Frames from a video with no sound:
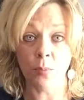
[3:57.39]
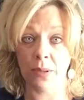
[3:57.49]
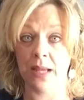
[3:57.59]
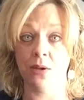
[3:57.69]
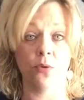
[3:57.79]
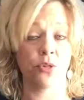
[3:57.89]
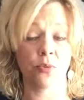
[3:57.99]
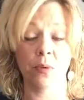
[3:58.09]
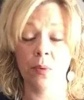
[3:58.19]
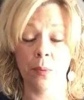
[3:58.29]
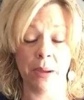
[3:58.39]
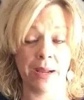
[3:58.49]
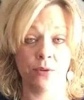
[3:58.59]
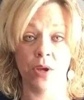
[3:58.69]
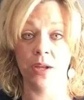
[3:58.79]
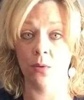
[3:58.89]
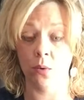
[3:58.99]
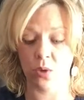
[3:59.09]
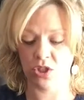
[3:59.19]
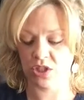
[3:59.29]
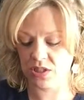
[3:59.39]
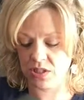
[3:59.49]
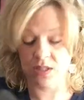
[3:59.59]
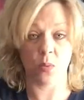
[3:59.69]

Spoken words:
plain old 3-ring binder, and it will work just as